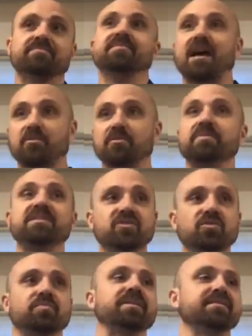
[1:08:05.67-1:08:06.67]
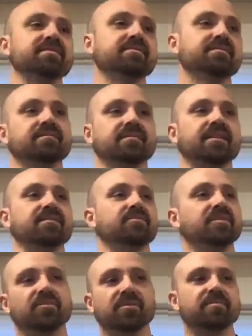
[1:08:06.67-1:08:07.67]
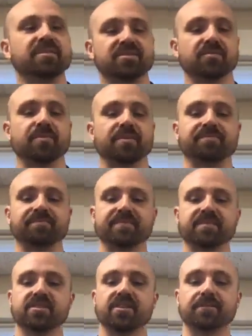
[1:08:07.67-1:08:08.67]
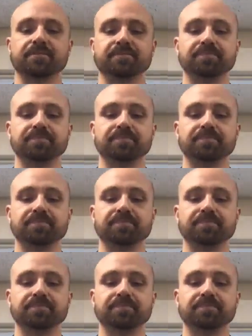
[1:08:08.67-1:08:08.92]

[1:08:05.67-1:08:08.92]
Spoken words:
That would be stupid, right? We don't want to be stupid. So